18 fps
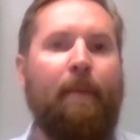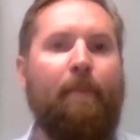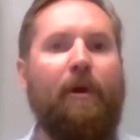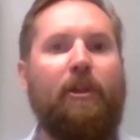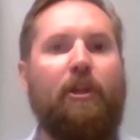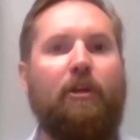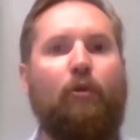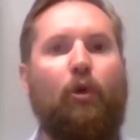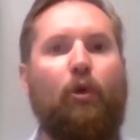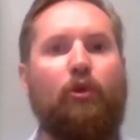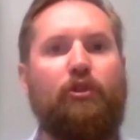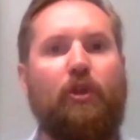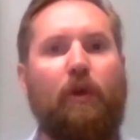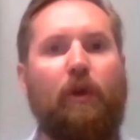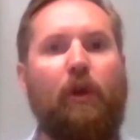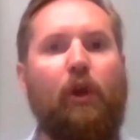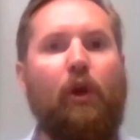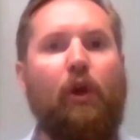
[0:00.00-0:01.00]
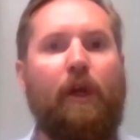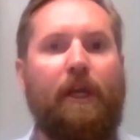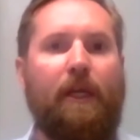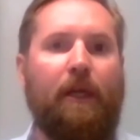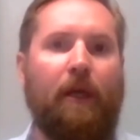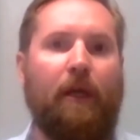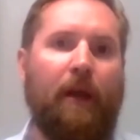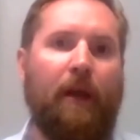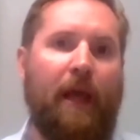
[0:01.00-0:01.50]
But they're also
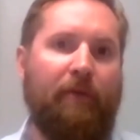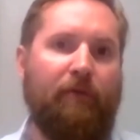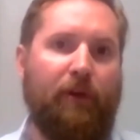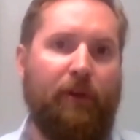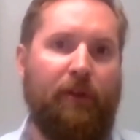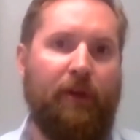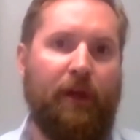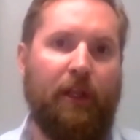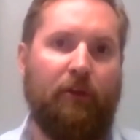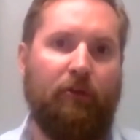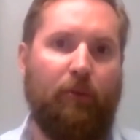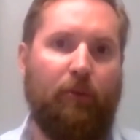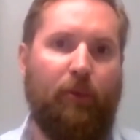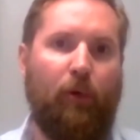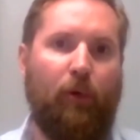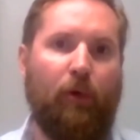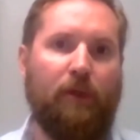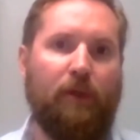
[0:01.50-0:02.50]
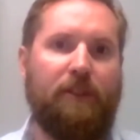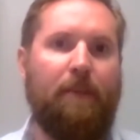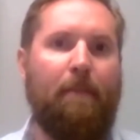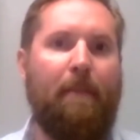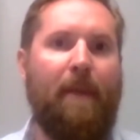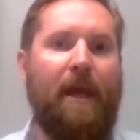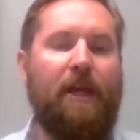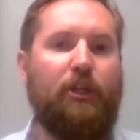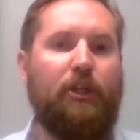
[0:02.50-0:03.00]
looking at everything in the report to
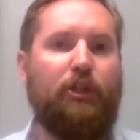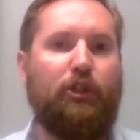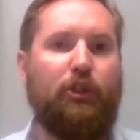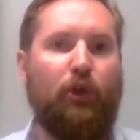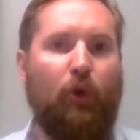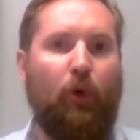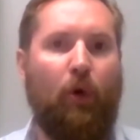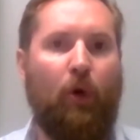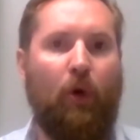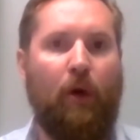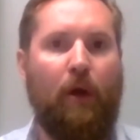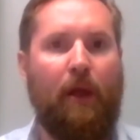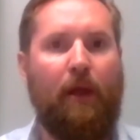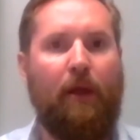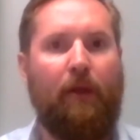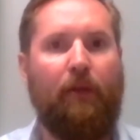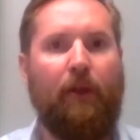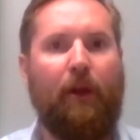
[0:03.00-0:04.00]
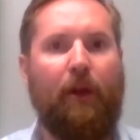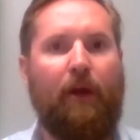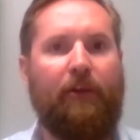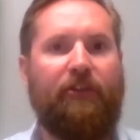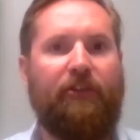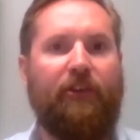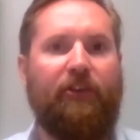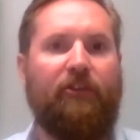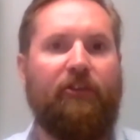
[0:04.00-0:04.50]
make sure that our
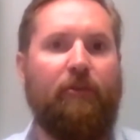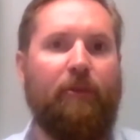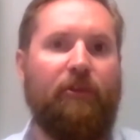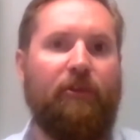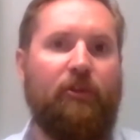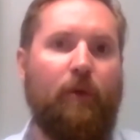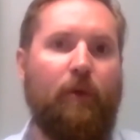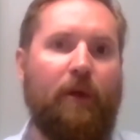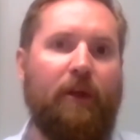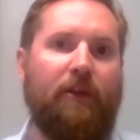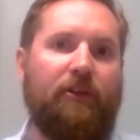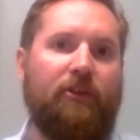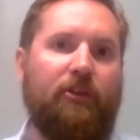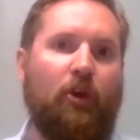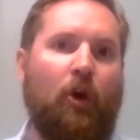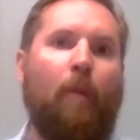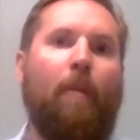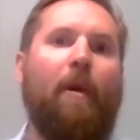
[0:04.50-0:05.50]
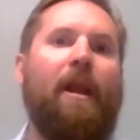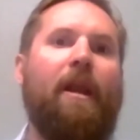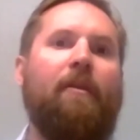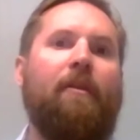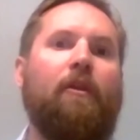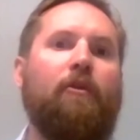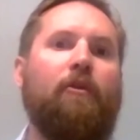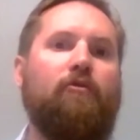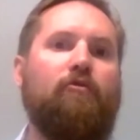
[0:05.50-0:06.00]
system is doing its job. And
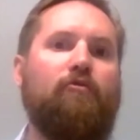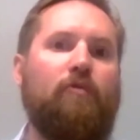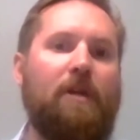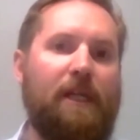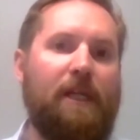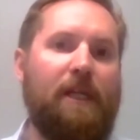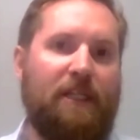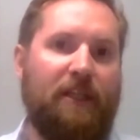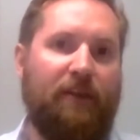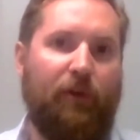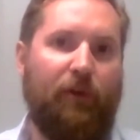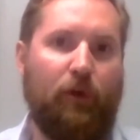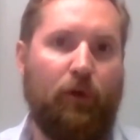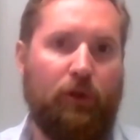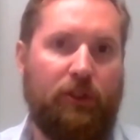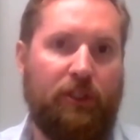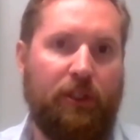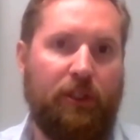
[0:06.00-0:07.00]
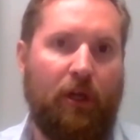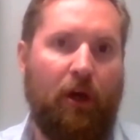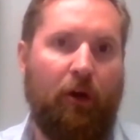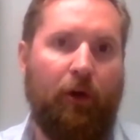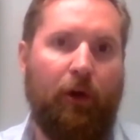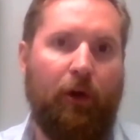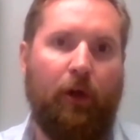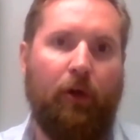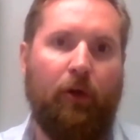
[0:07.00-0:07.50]
in those really difficult
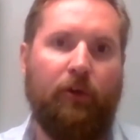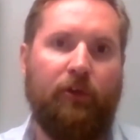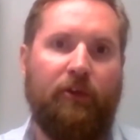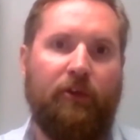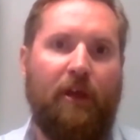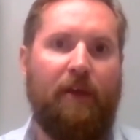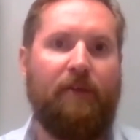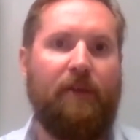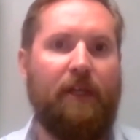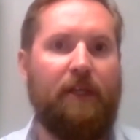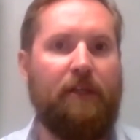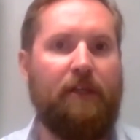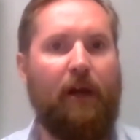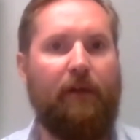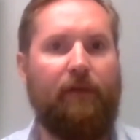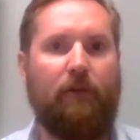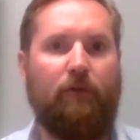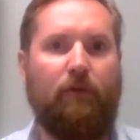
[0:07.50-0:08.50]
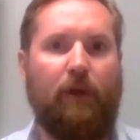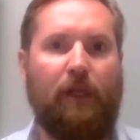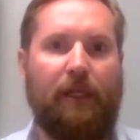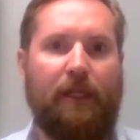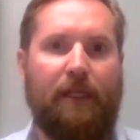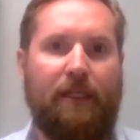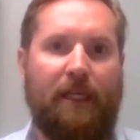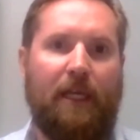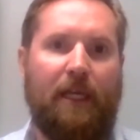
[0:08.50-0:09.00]
scenarios, they dive in
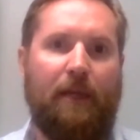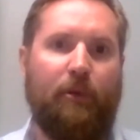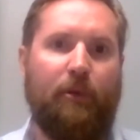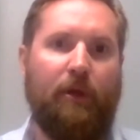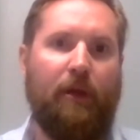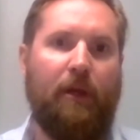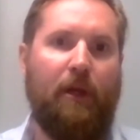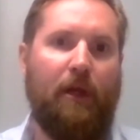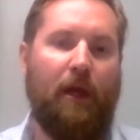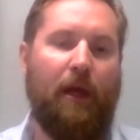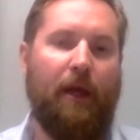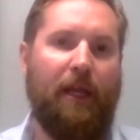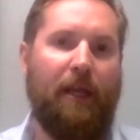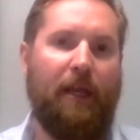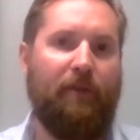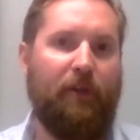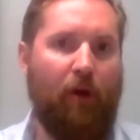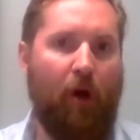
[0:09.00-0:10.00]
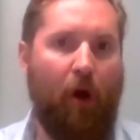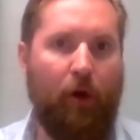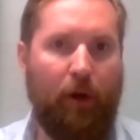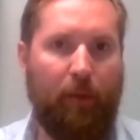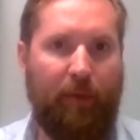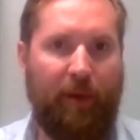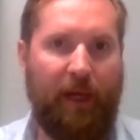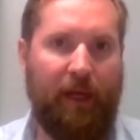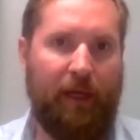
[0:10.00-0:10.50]
really deep and give their
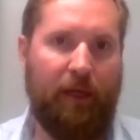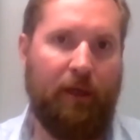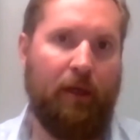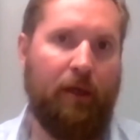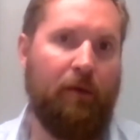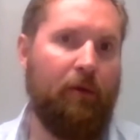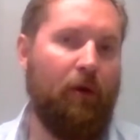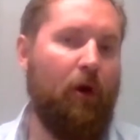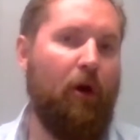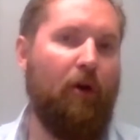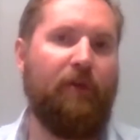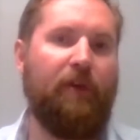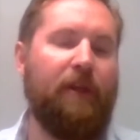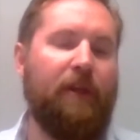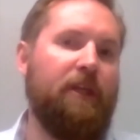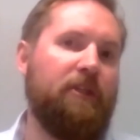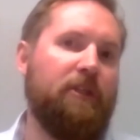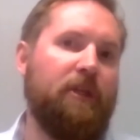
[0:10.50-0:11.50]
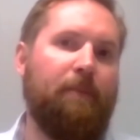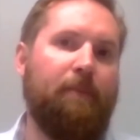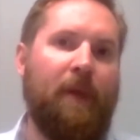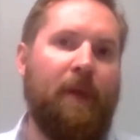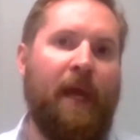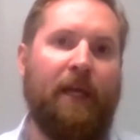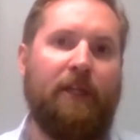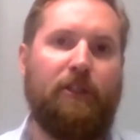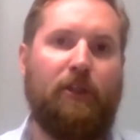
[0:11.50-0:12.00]
own opinion. Often these are
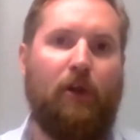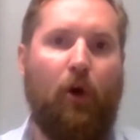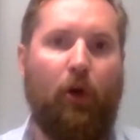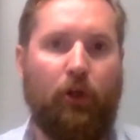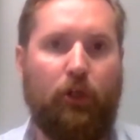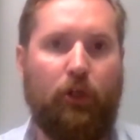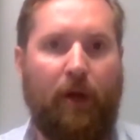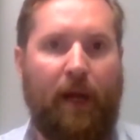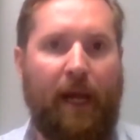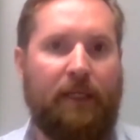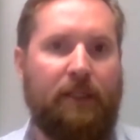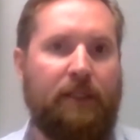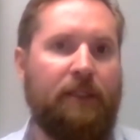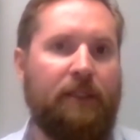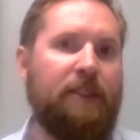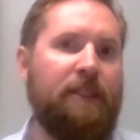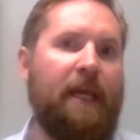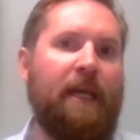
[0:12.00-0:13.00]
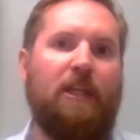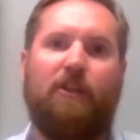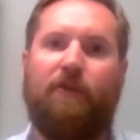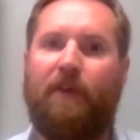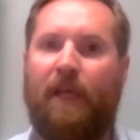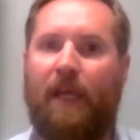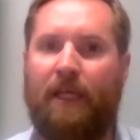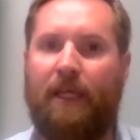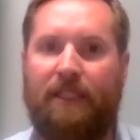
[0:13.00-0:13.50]
ex-contractors,
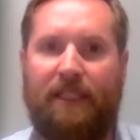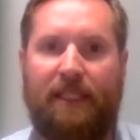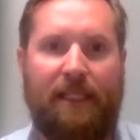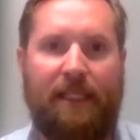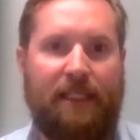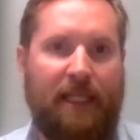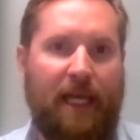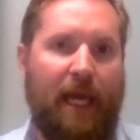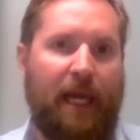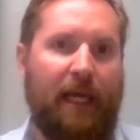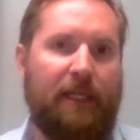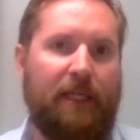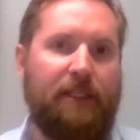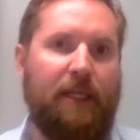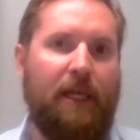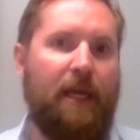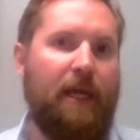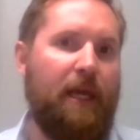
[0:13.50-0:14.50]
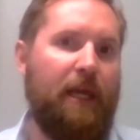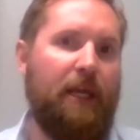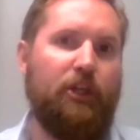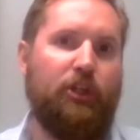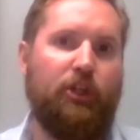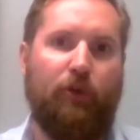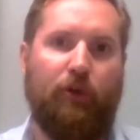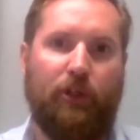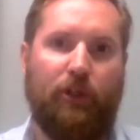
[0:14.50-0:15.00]
HVAC techs,
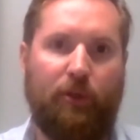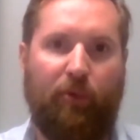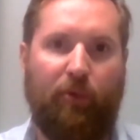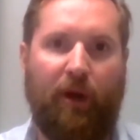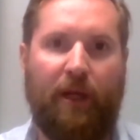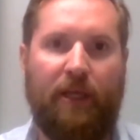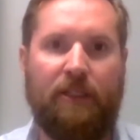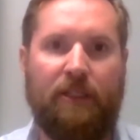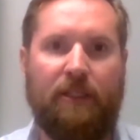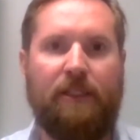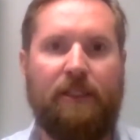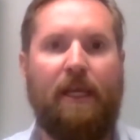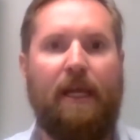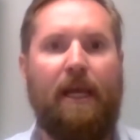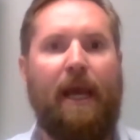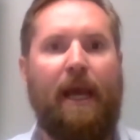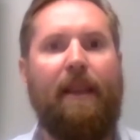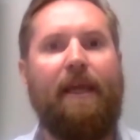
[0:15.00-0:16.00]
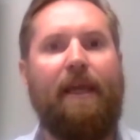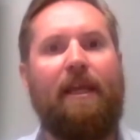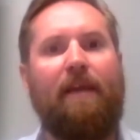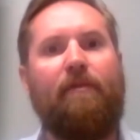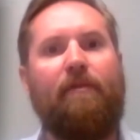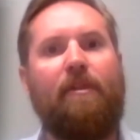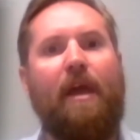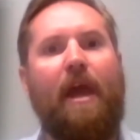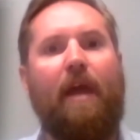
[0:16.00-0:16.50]
insurance appraisers, and they
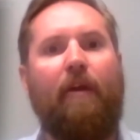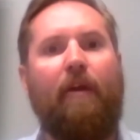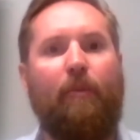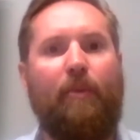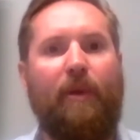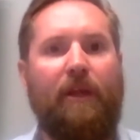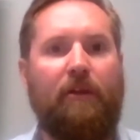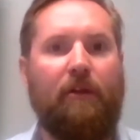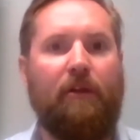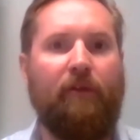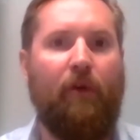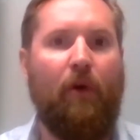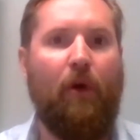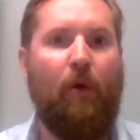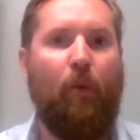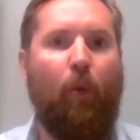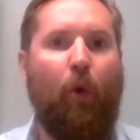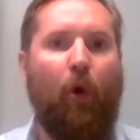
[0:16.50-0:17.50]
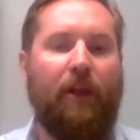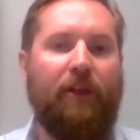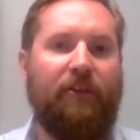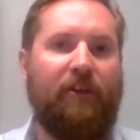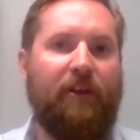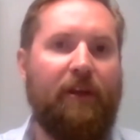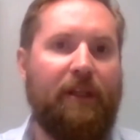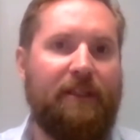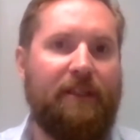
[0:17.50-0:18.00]
give their opinion of what
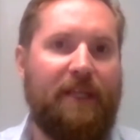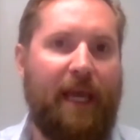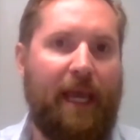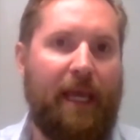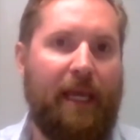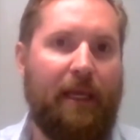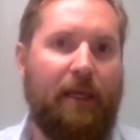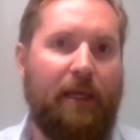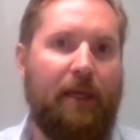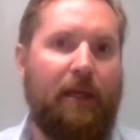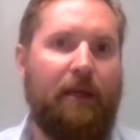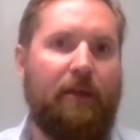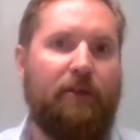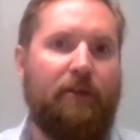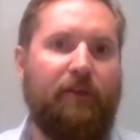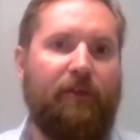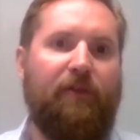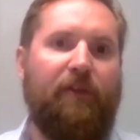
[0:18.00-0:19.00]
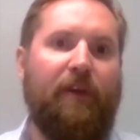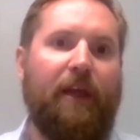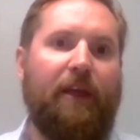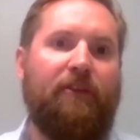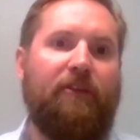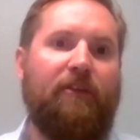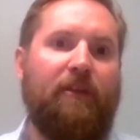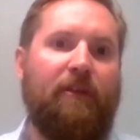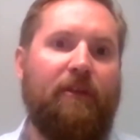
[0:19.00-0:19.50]
it's going to take to
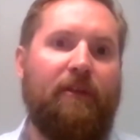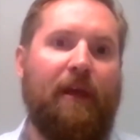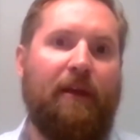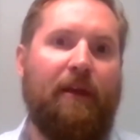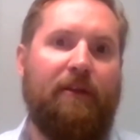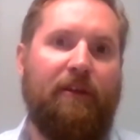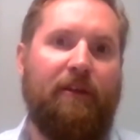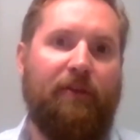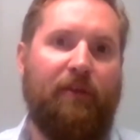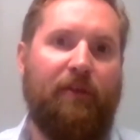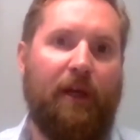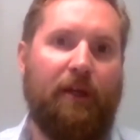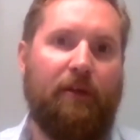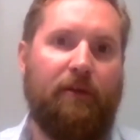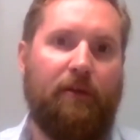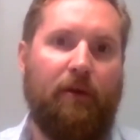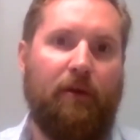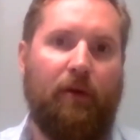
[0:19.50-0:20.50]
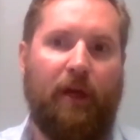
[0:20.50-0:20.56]
fix that defect.